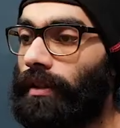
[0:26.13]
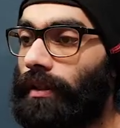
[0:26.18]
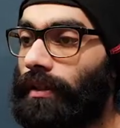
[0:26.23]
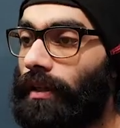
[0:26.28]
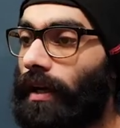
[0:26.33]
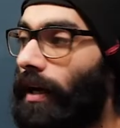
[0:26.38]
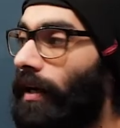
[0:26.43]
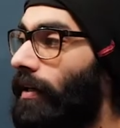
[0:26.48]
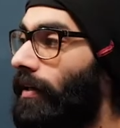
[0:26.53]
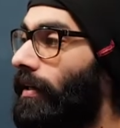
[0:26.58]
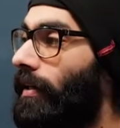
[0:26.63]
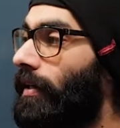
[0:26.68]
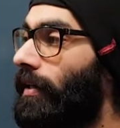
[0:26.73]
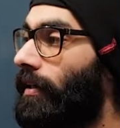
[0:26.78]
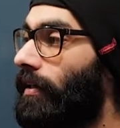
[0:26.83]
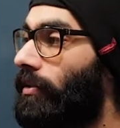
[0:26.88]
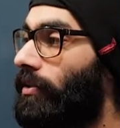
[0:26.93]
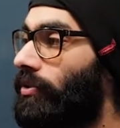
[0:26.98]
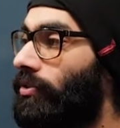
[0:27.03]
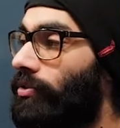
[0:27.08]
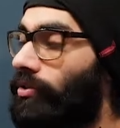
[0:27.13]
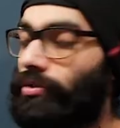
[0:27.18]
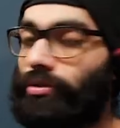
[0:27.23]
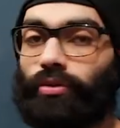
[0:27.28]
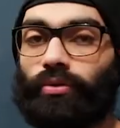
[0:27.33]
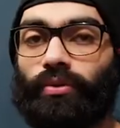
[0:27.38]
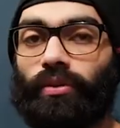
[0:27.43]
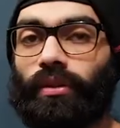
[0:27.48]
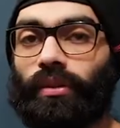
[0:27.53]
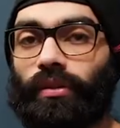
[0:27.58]
entire day just
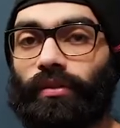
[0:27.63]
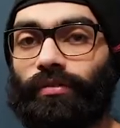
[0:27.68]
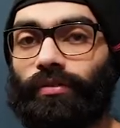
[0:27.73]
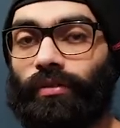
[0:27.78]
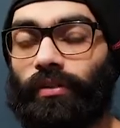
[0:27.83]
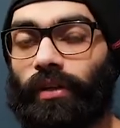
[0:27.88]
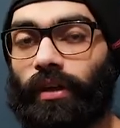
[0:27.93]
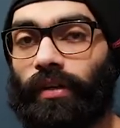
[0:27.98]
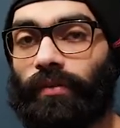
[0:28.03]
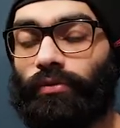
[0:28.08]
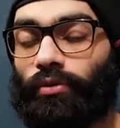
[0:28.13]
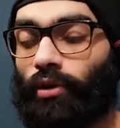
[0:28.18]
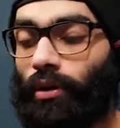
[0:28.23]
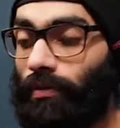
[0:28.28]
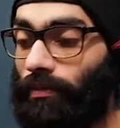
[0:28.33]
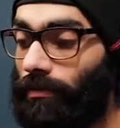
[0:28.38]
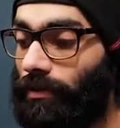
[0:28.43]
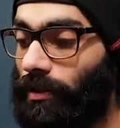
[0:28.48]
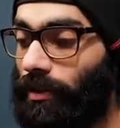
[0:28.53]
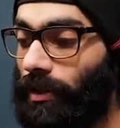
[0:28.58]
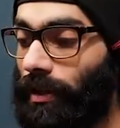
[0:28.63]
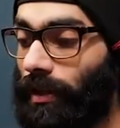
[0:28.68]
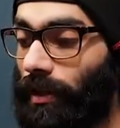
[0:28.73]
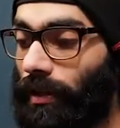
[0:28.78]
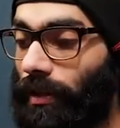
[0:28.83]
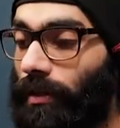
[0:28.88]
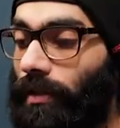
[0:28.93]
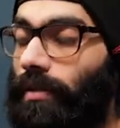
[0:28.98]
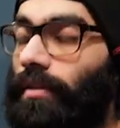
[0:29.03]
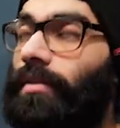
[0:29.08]
doing the full-time job work,
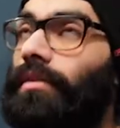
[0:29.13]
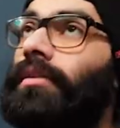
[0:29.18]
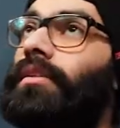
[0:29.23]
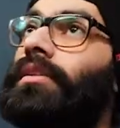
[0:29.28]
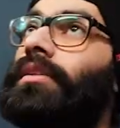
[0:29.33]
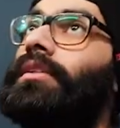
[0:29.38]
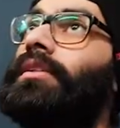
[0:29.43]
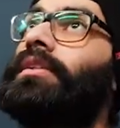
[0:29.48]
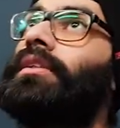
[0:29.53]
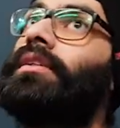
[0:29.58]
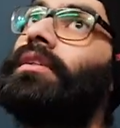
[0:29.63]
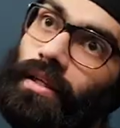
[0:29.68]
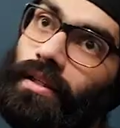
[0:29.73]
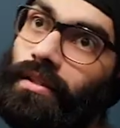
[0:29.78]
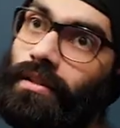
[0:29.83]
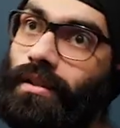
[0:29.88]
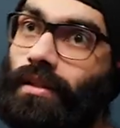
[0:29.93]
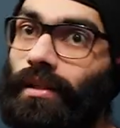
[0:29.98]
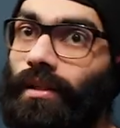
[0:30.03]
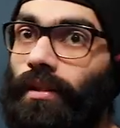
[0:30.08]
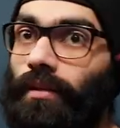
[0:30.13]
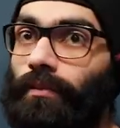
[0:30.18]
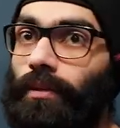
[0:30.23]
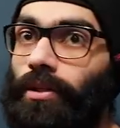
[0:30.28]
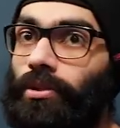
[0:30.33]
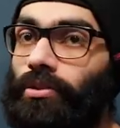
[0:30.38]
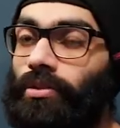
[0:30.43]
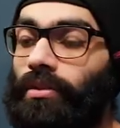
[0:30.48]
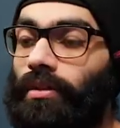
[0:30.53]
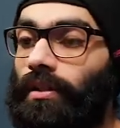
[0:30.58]
and as I
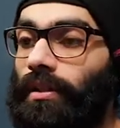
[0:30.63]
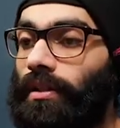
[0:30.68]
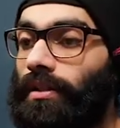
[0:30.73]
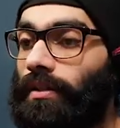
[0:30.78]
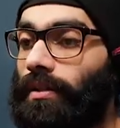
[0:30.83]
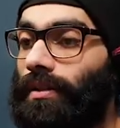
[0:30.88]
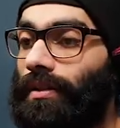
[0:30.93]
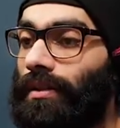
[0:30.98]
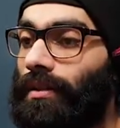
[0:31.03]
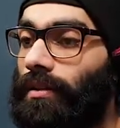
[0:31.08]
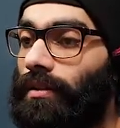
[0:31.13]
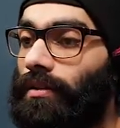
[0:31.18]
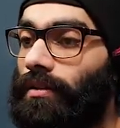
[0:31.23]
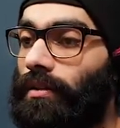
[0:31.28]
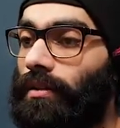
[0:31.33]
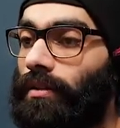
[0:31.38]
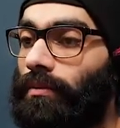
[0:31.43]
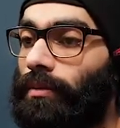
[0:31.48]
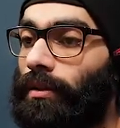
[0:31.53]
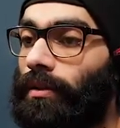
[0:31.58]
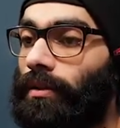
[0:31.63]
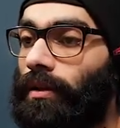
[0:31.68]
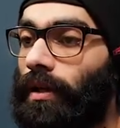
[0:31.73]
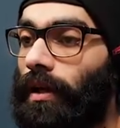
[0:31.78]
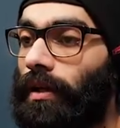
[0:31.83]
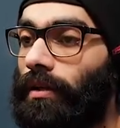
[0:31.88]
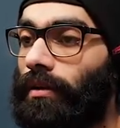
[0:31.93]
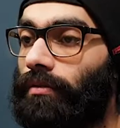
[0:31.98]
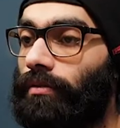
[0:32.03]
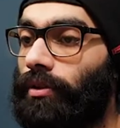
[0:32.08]
mentioned yesterday, it's gonna be the
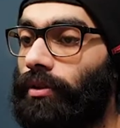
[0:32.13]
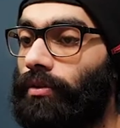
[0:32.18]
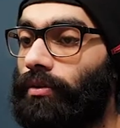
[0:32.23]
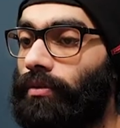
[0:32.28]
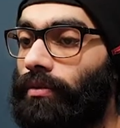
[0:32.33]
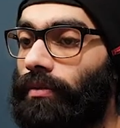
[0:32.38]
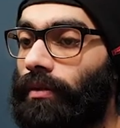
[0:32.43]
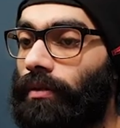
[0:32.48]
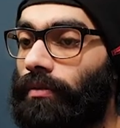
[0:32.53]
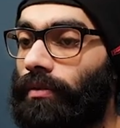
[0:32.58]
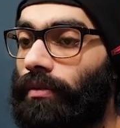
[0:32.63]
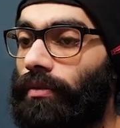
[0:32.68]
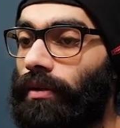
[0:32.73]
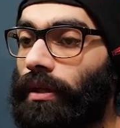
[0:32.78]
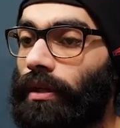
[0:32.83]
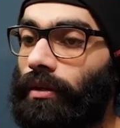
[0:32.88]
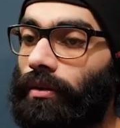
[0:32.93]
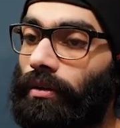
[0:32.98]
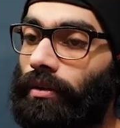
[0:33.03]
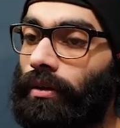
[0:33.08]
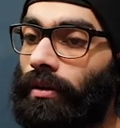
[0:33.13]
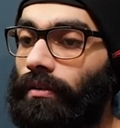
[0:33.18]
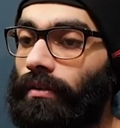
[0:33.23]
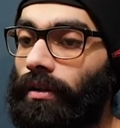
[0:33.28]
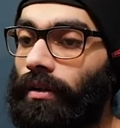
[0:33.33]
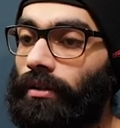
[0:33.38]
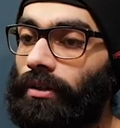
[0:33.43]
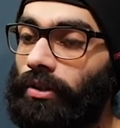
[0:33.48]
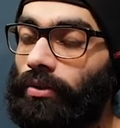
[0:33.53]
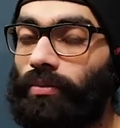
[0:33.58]
Tada video that we're working on. A
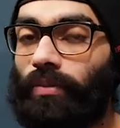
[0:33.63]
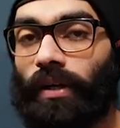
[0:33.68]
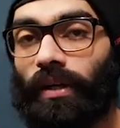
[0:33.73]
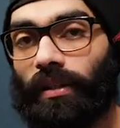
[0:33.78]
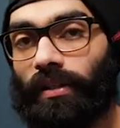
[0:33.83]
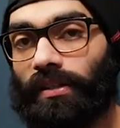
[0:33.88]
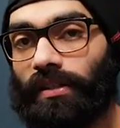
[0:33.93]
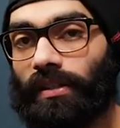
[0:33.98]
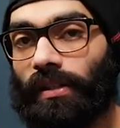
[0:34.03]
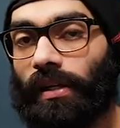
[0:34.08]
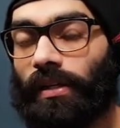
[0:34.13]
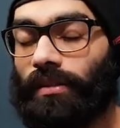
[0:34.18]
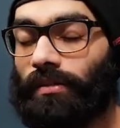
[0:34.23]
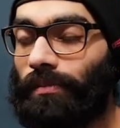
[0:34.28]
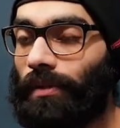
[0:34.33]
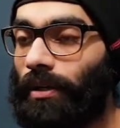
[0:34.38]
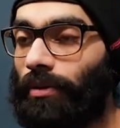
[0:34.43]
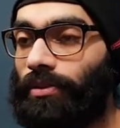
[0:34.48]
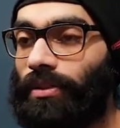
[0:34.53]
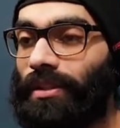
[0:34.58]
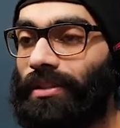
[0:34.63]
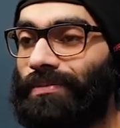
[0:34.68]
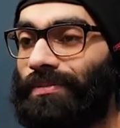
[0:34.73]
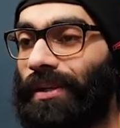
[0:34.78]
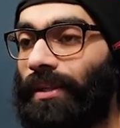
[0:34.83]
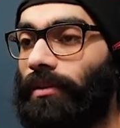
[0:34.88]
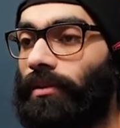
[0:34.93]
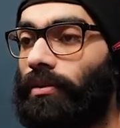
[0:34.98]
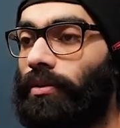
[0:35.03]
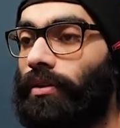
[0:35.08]
humongous task, but I was
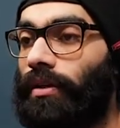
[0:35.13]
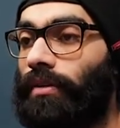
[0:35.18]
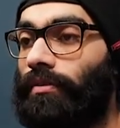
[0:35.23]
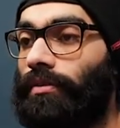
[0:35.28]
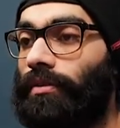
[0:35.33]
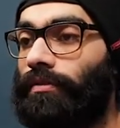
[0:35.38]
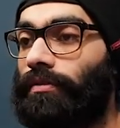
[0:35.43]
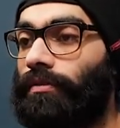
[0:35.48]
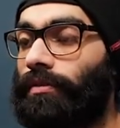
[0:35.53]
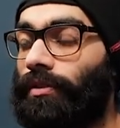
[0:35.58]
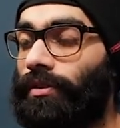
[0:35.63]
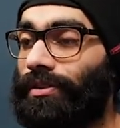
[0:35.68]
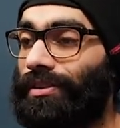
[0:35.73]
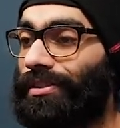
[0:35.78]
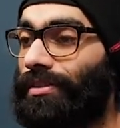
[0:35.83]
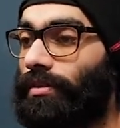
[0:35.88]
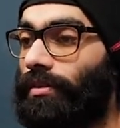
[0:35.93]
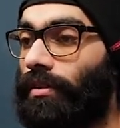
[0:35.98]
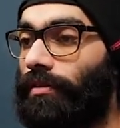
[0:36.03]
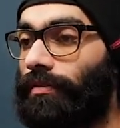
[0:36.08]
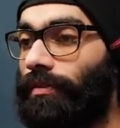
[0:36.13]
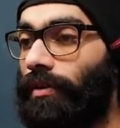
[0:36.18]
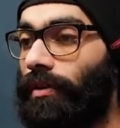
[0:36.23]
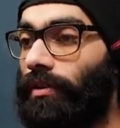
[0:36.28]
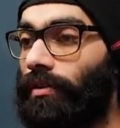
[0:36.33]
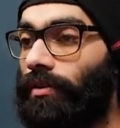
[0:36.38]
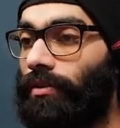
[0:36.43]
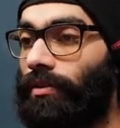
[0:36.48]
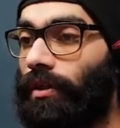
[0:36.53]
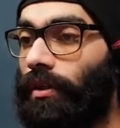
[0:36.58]
expected to give a first rough
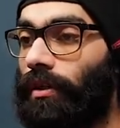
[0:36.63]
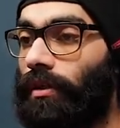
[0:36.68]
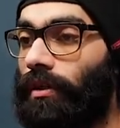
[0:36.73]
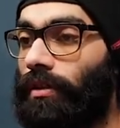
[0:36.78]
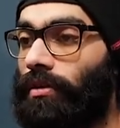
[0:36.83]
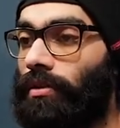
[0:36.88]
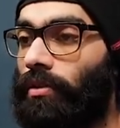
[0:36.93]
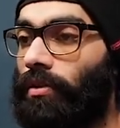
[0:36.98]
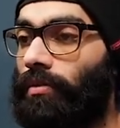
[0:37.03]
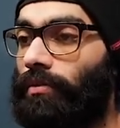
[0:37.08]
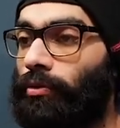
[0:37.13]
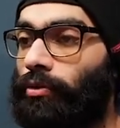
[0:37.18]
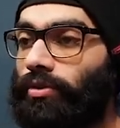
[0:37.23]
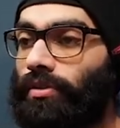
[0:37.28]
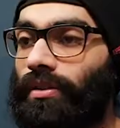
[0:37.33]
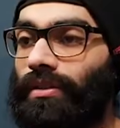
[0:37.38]
cut today. It's almost a